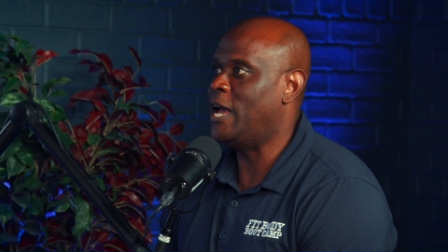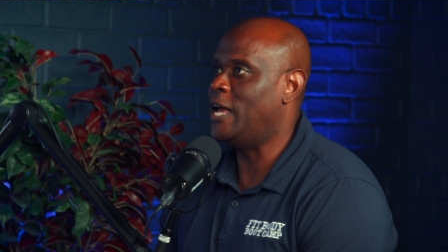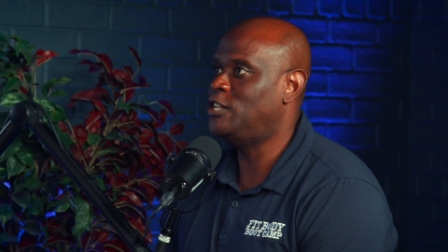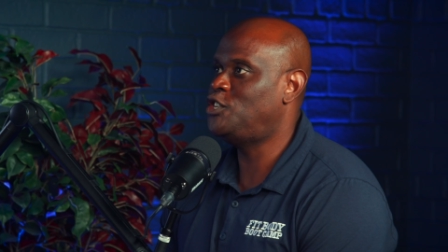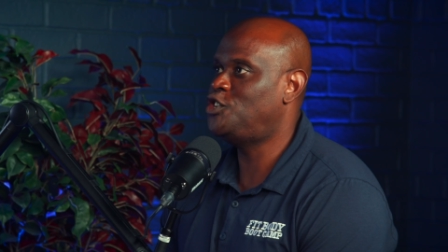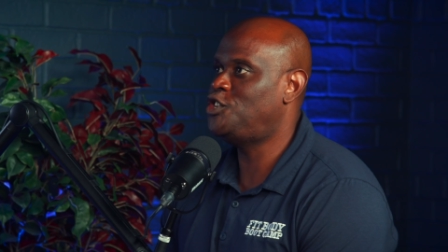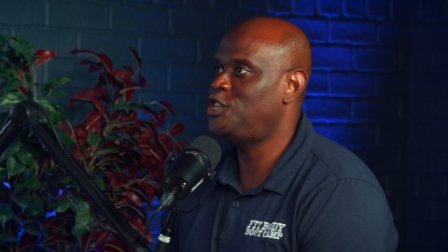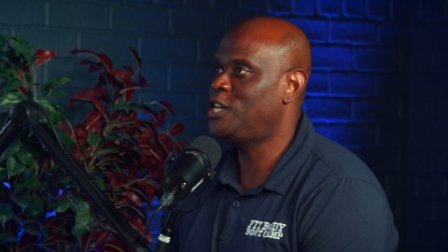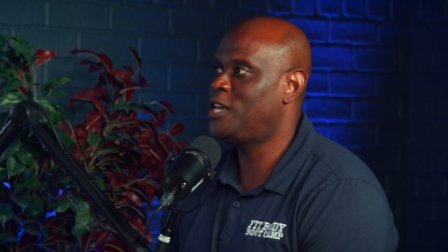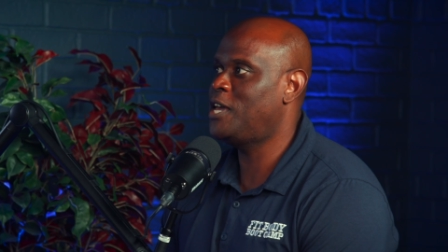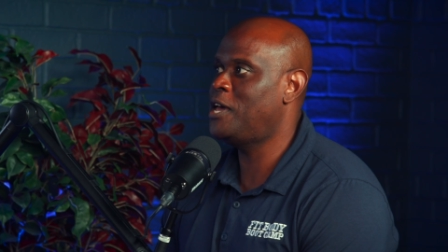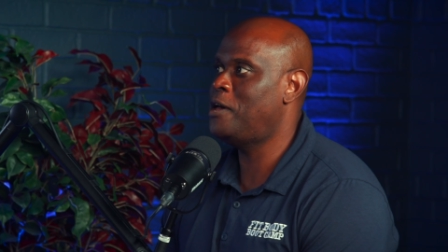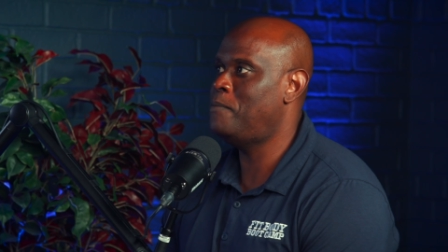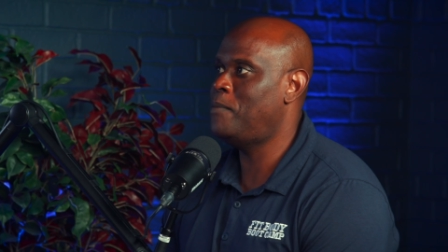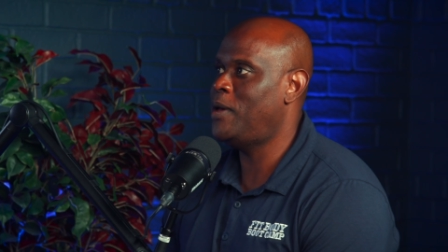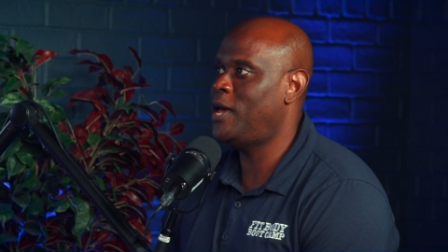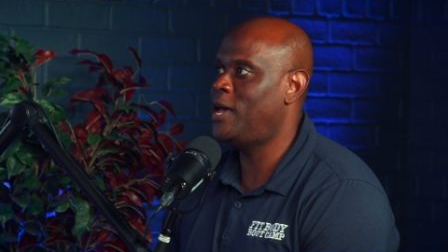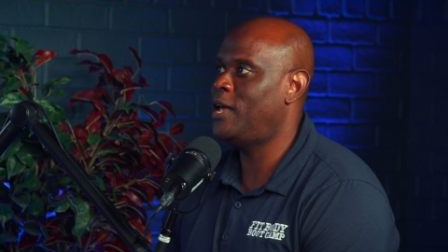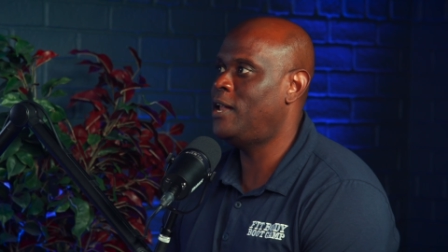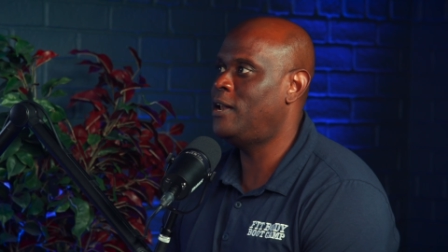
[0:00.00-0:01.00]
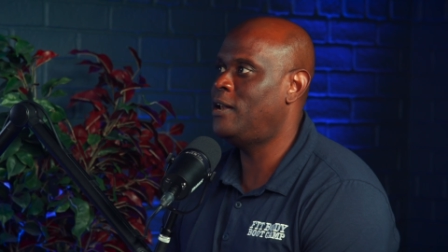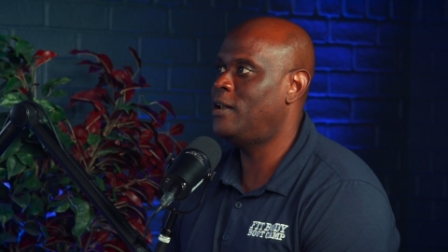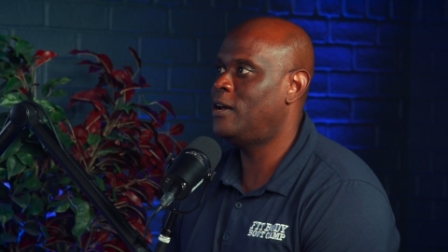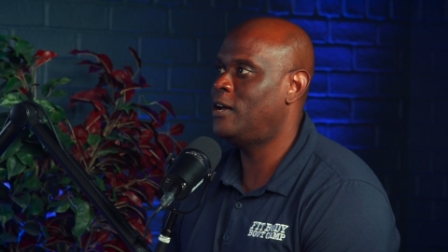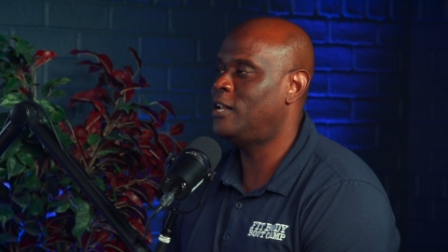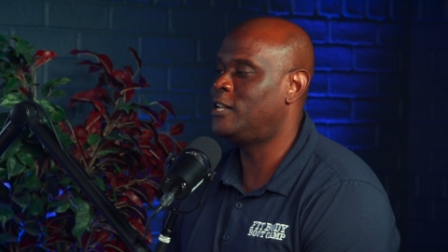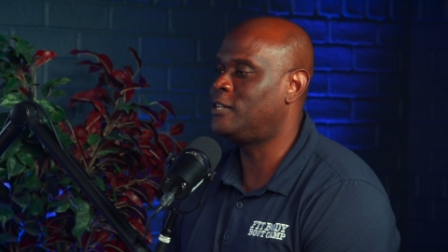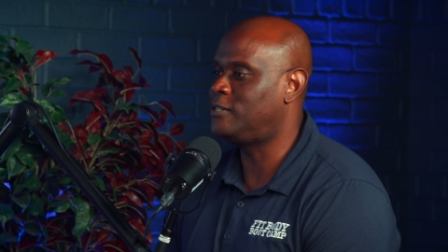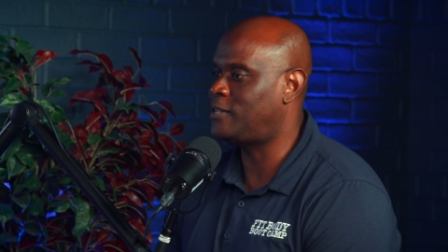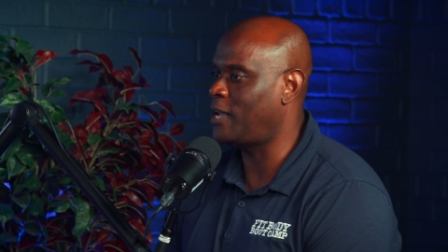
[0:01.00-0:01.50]
And she came in
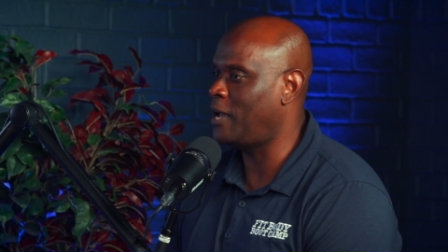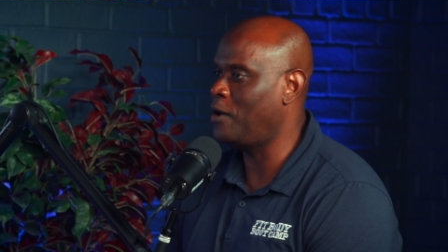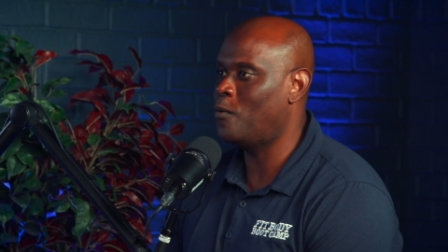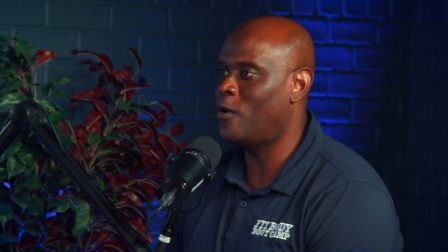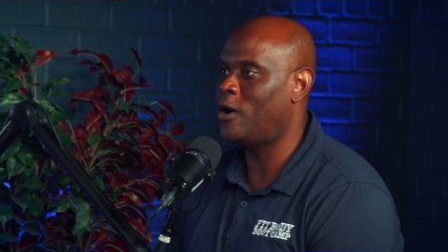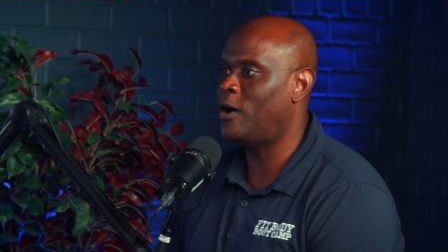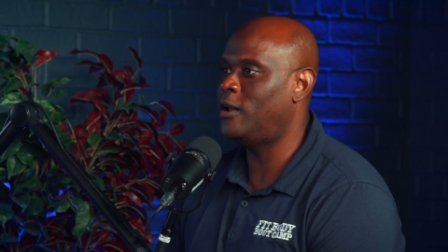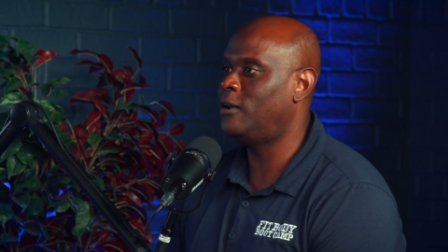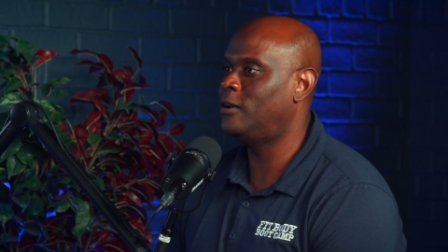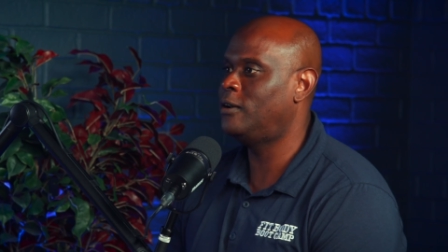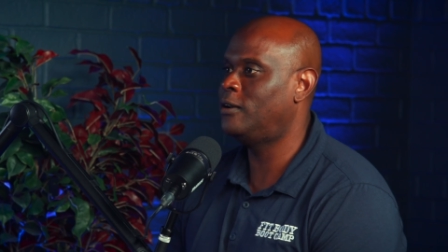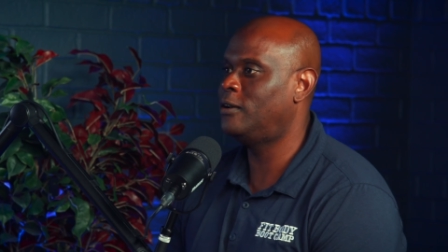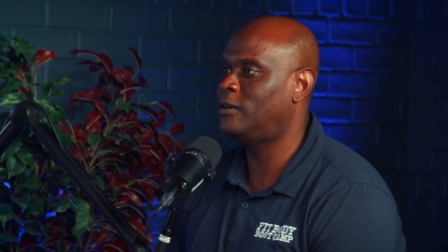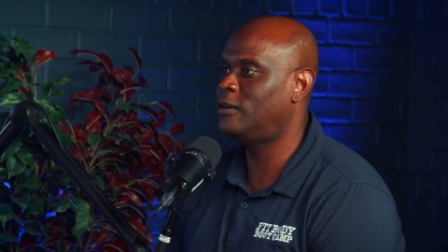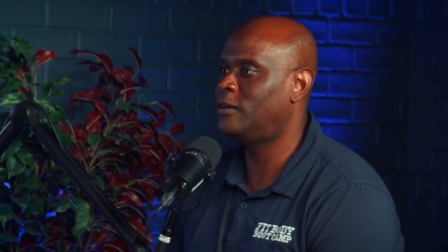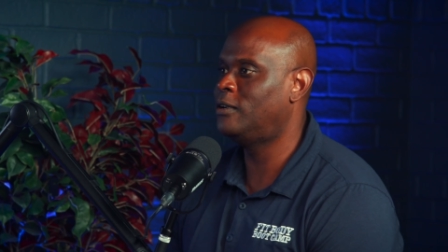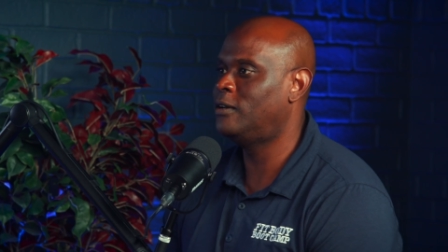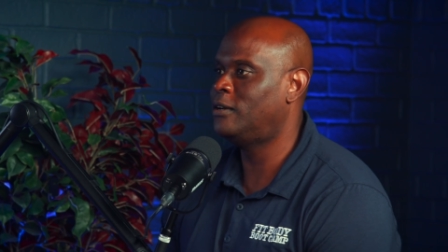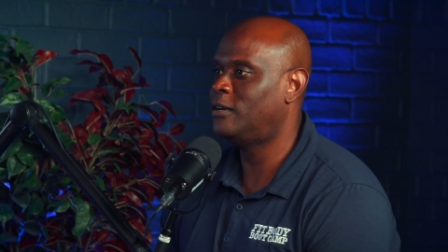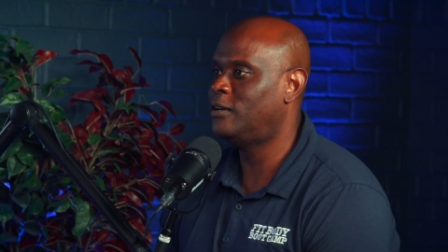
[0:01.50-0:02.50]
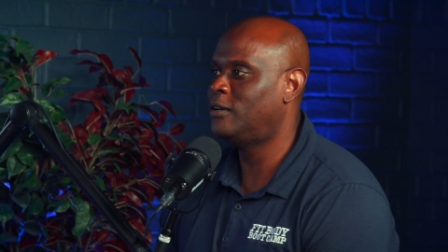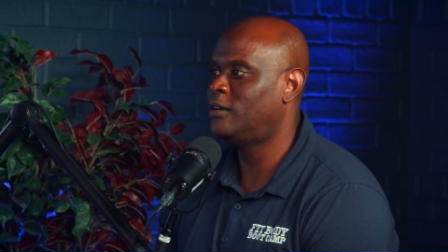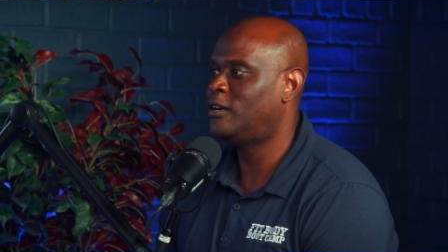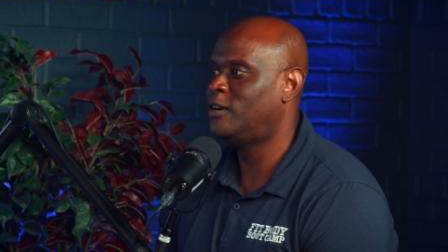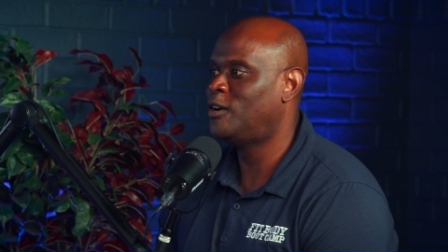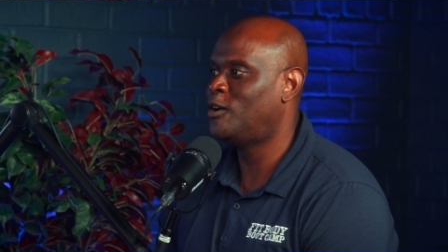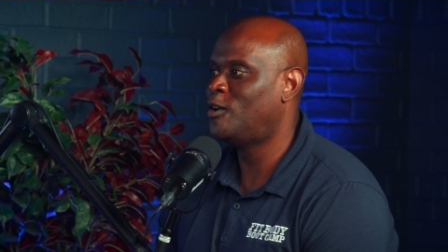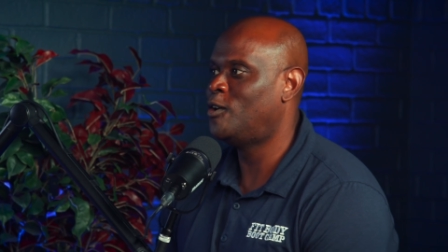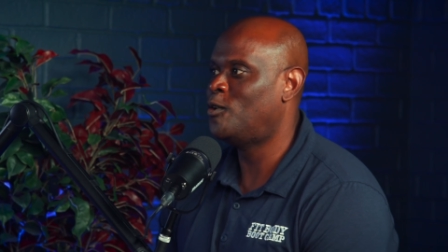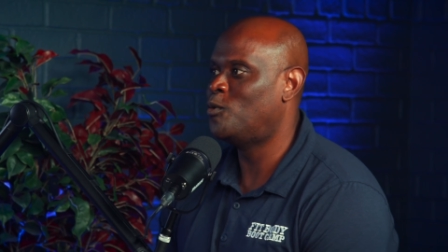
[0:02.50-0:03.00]
day one
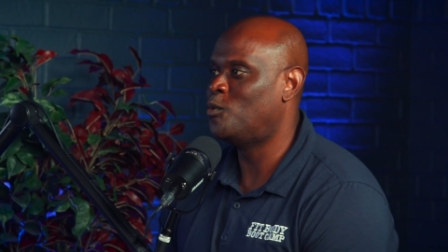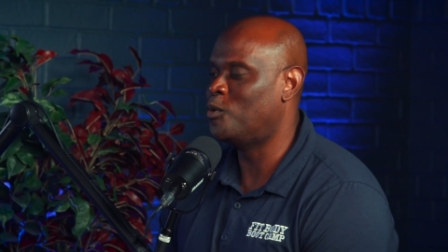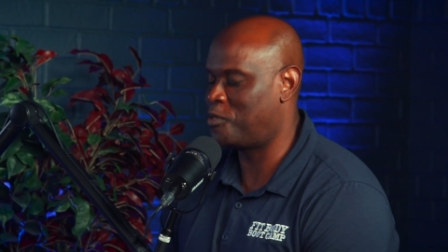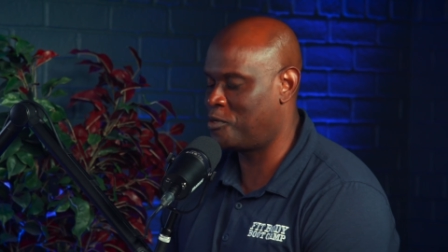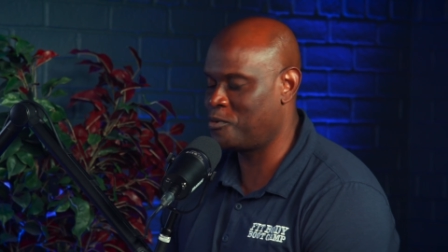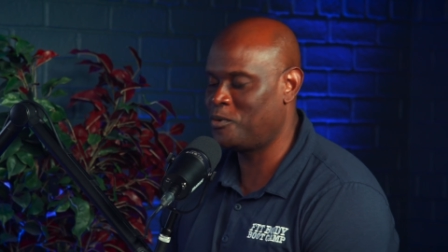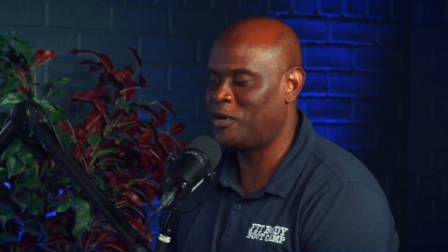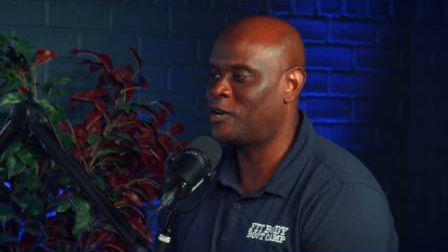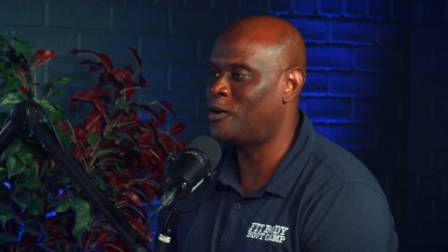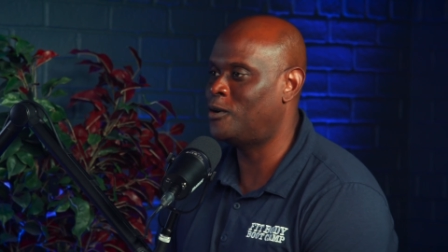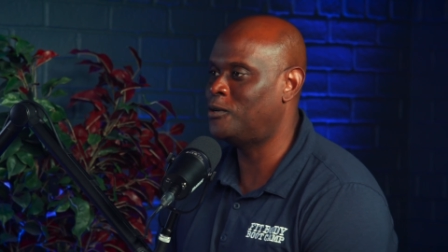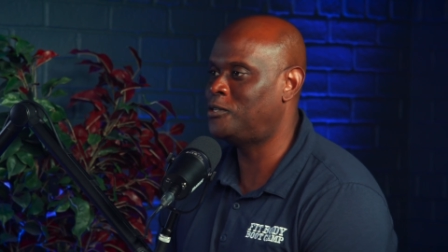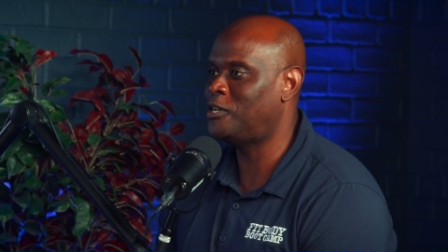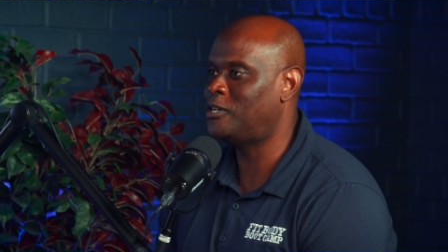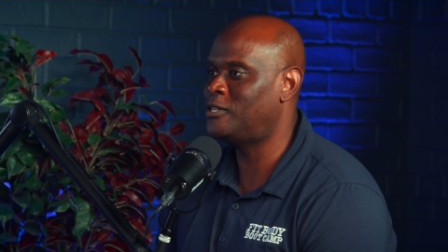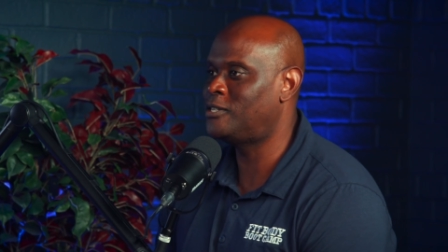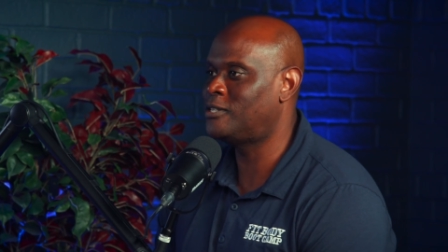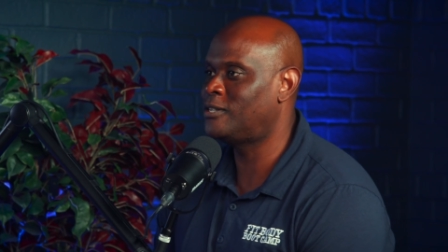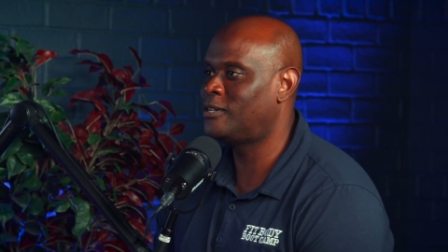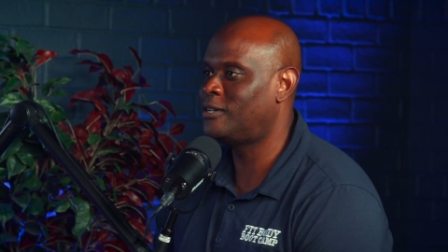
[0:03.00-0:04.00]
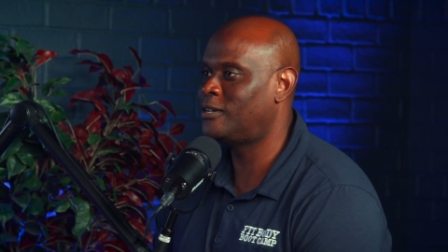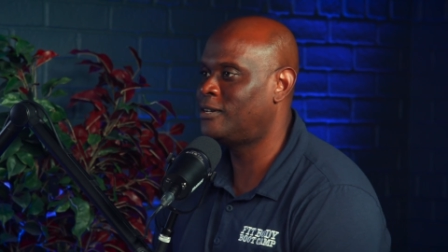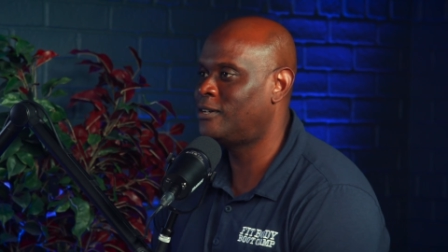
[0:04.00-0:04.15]
with three coaches.